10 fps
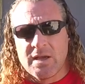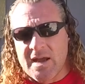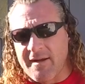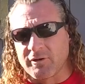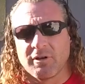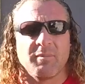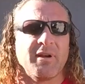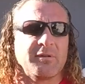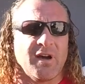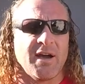After a little bit
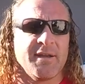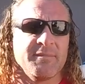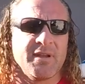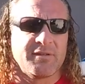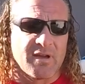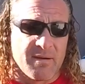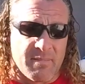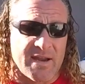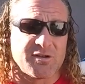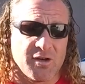of time that
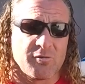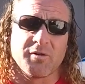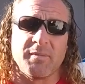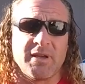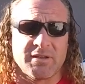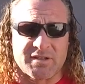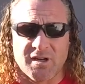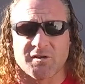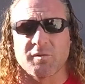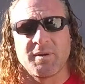Mike took with me and
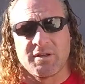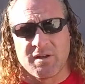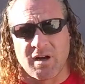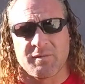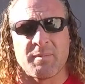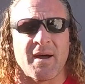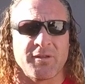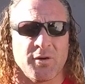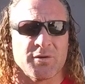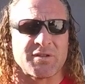discussed with me and talked to me
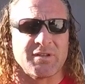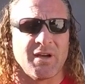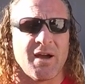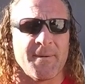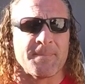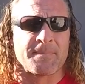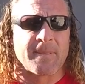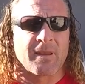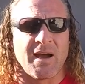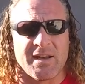about those
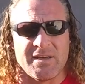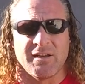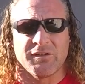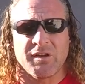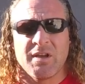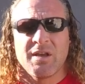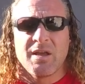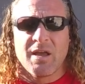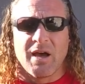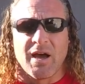ideas,
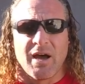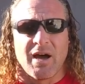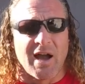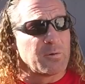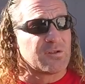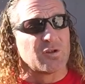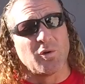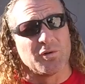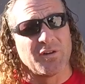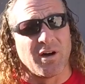I was
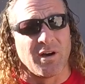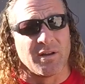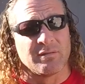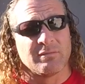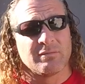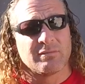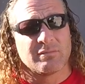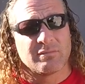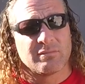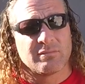sold on
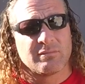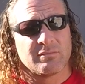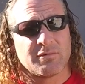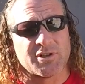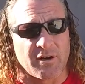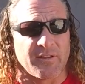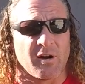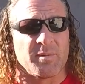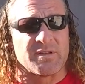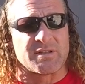Shock
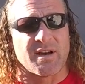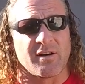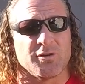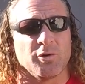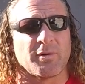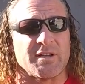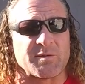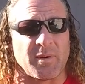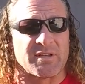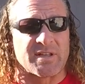Therapy's entire dual rate
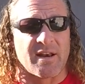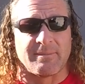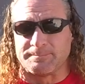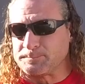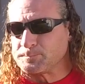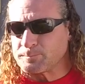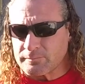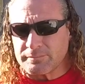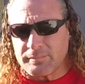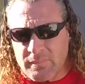spring setup.
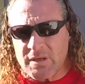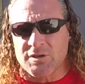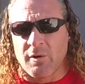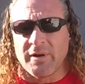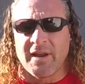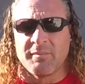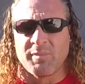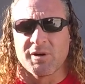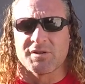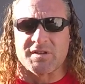So I went ahead and
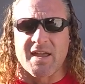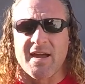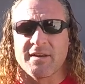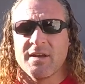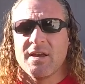purchased that.